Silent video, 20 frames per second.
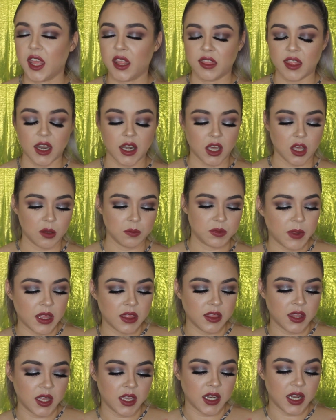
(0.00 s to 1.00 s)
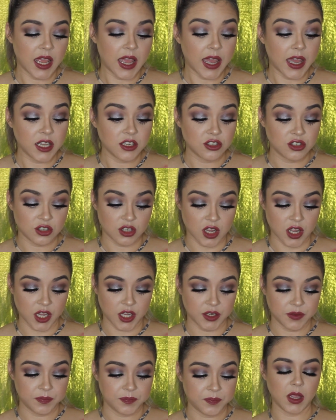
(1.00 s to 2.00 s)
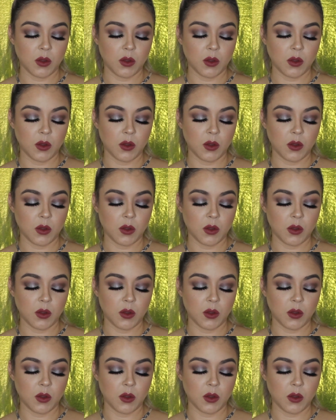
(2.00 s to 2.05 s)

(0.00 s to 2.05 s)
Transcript: and that helps. And then it adds shine.